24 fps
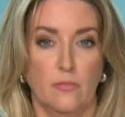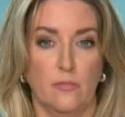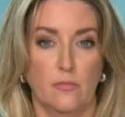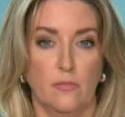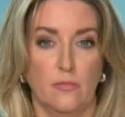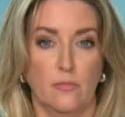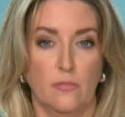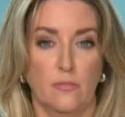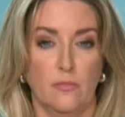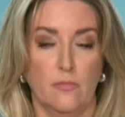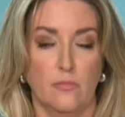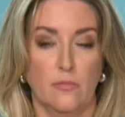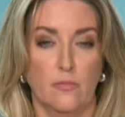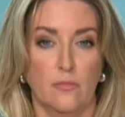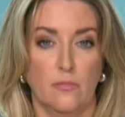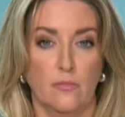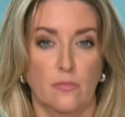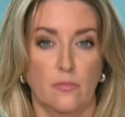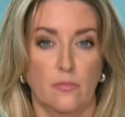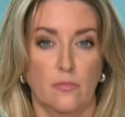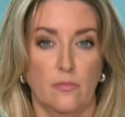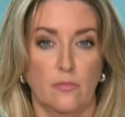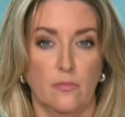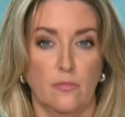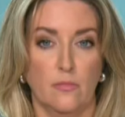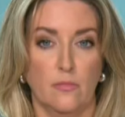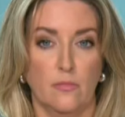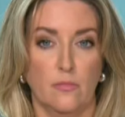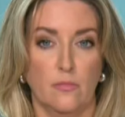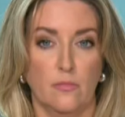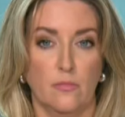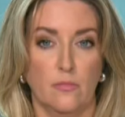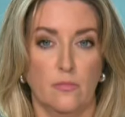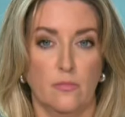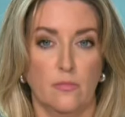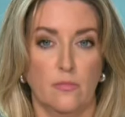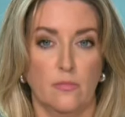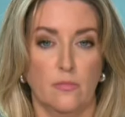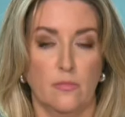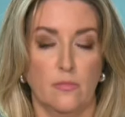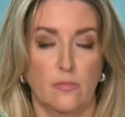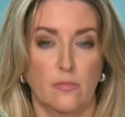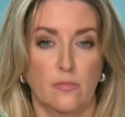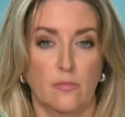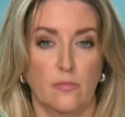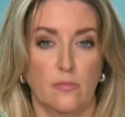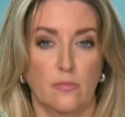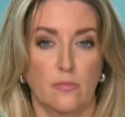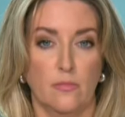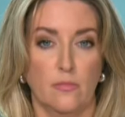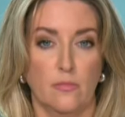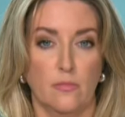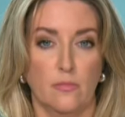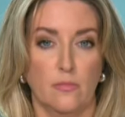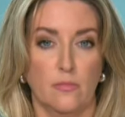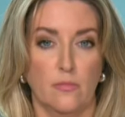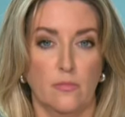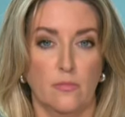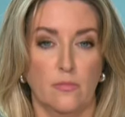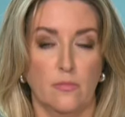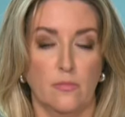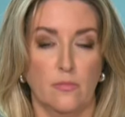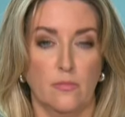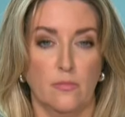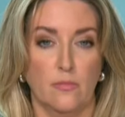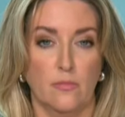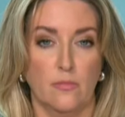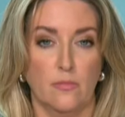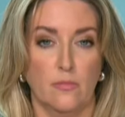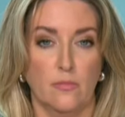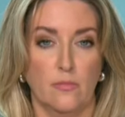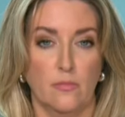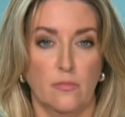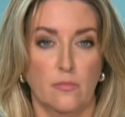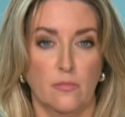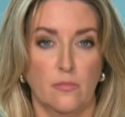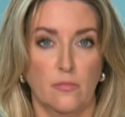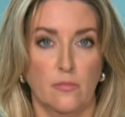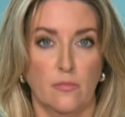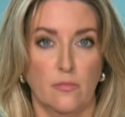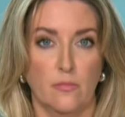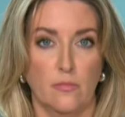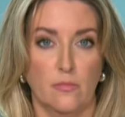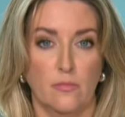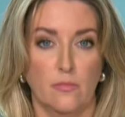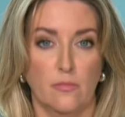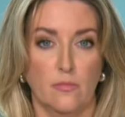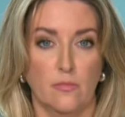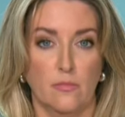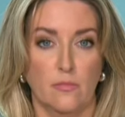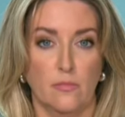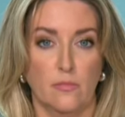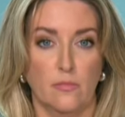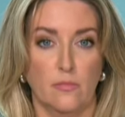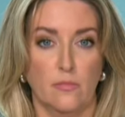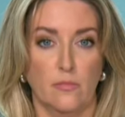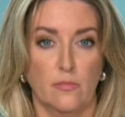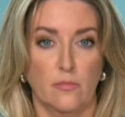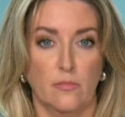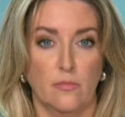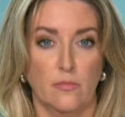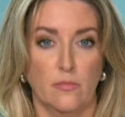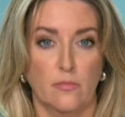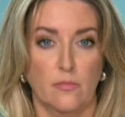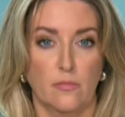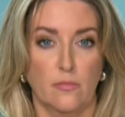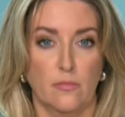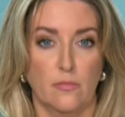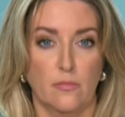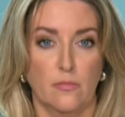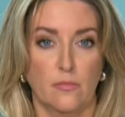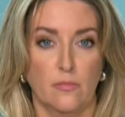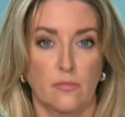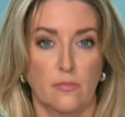This person isn't speaking.